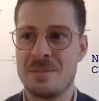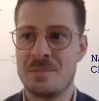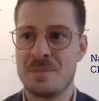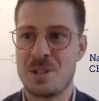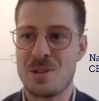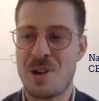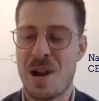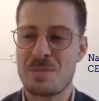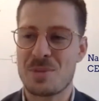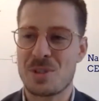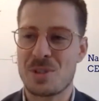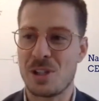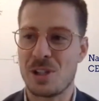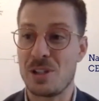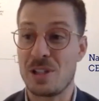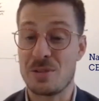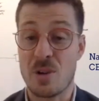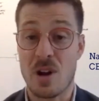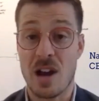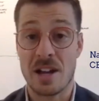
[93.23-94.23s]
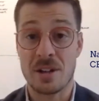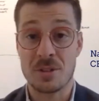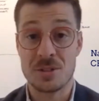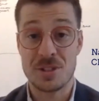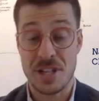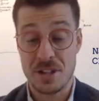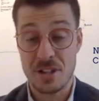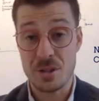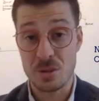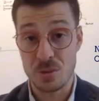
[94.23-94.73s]
You're absolutely right. I'll
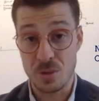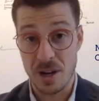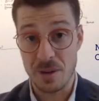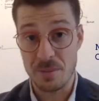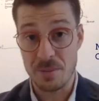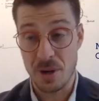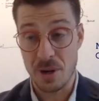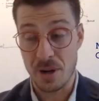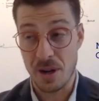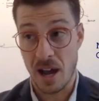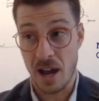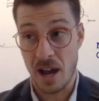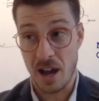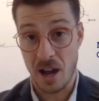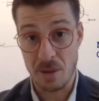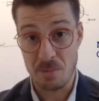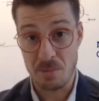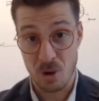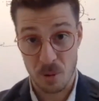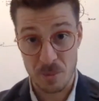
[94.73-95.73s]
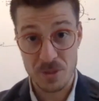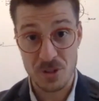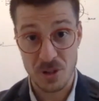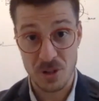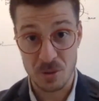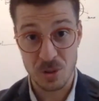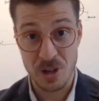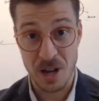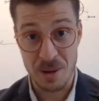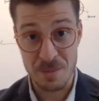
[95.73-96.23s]
tell you, I promise I
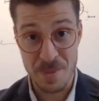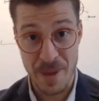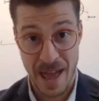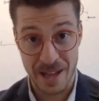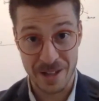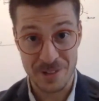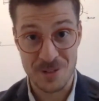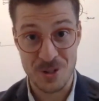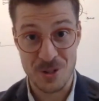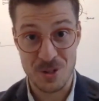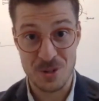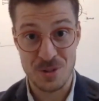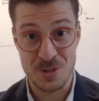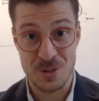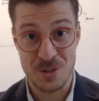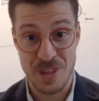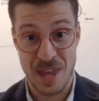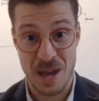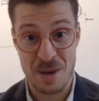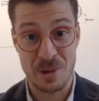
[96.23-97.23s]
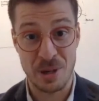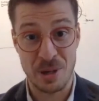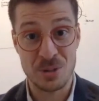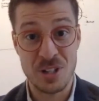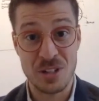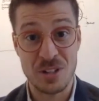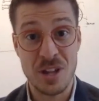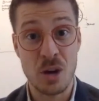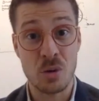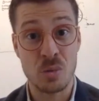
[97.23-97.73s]
will come back to that, but I'll
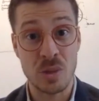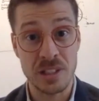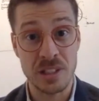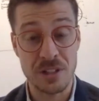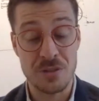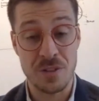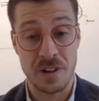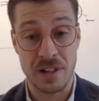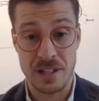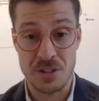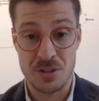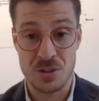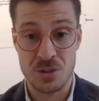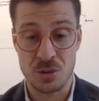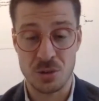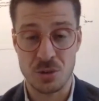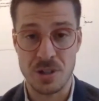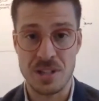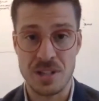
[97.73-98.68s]
tell you a really funny story.